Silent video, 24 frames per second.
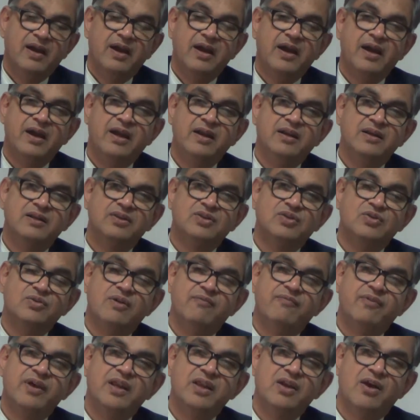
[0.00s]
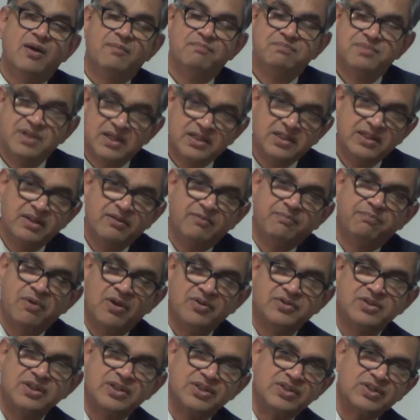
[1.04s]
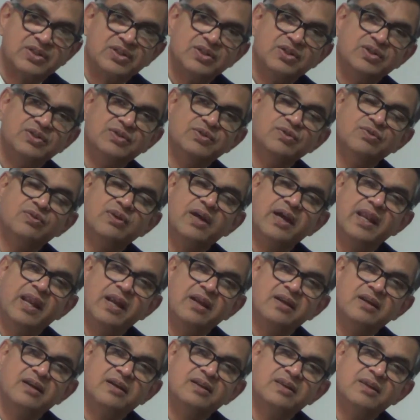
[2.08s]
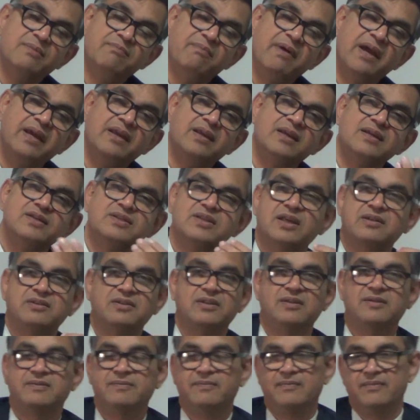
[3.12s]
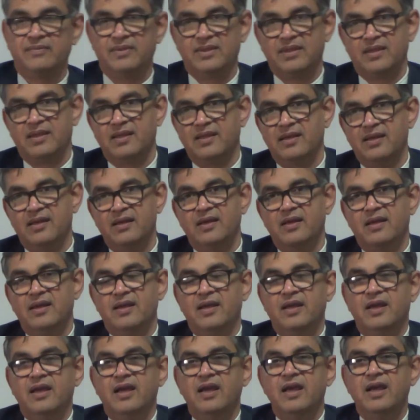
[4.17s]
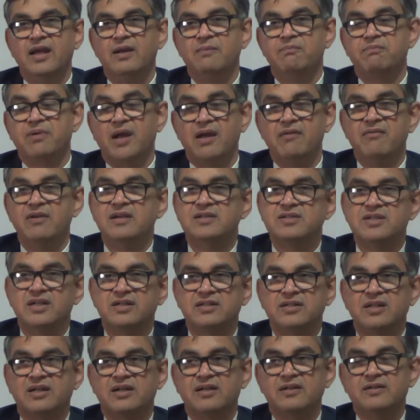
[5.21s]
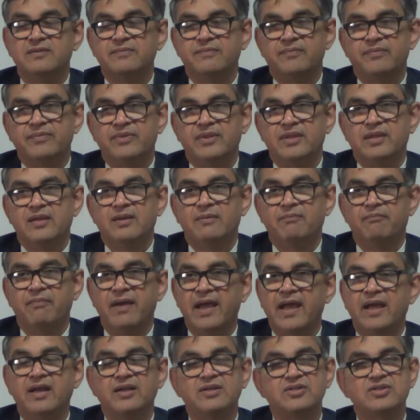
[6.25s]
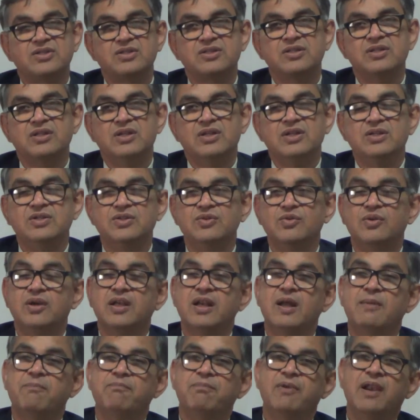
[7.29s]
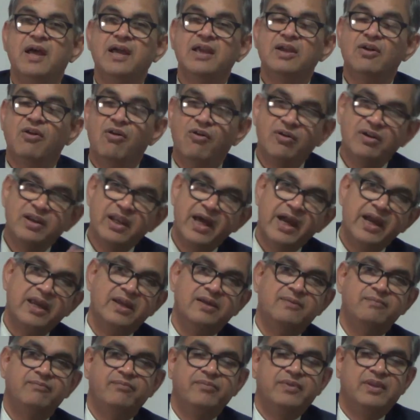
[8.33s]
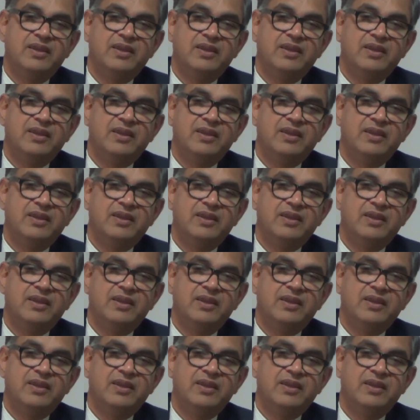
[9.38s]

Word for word: And through a very objective process, you can enter the banking sector. In private sector, banks, you can apply online